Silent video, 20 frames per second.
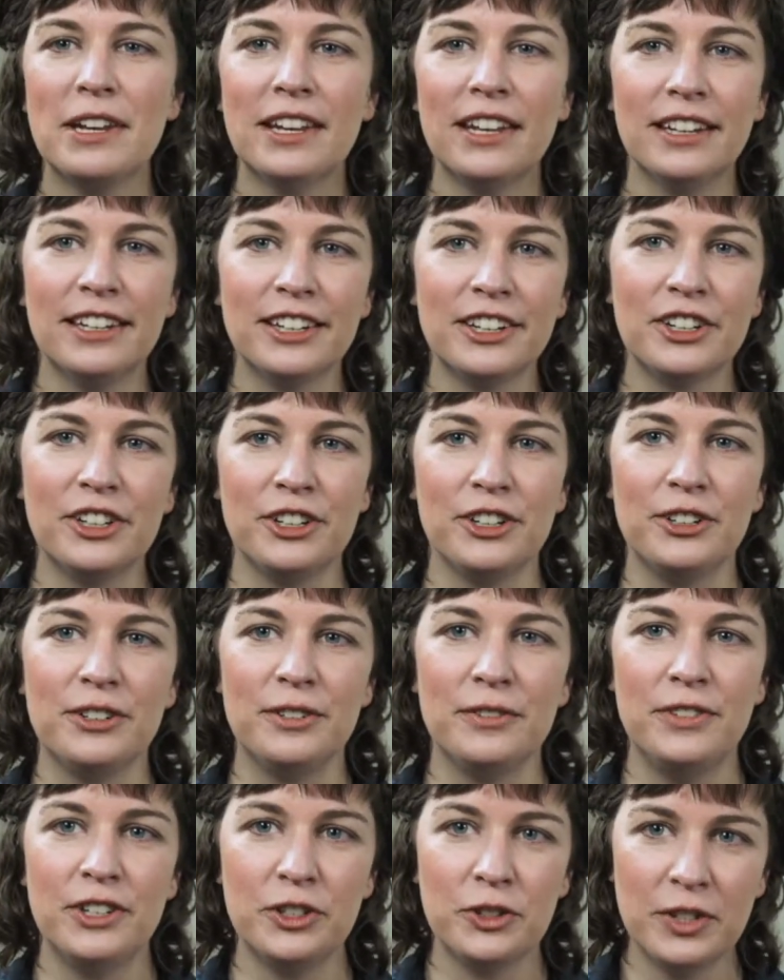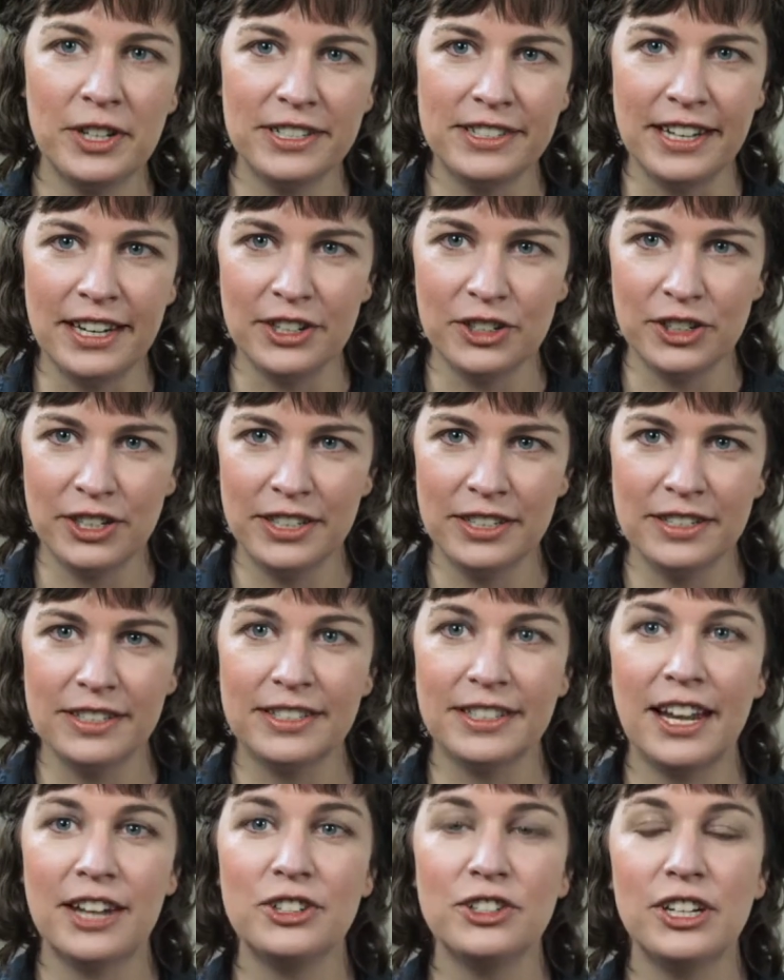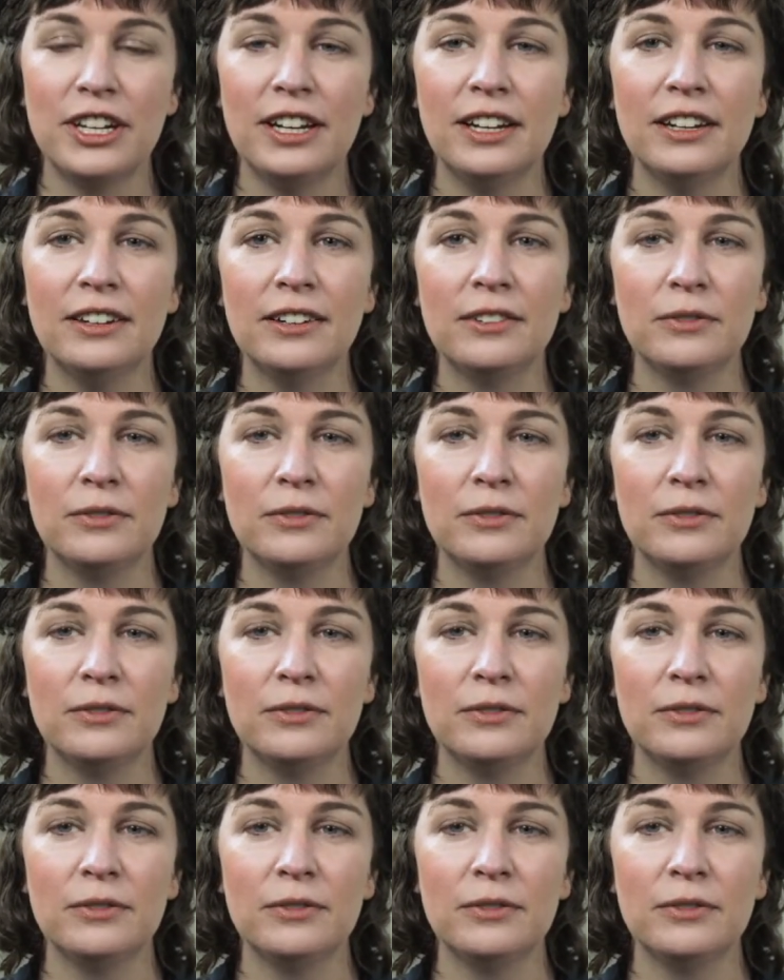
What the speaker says: can include visualization, sketching,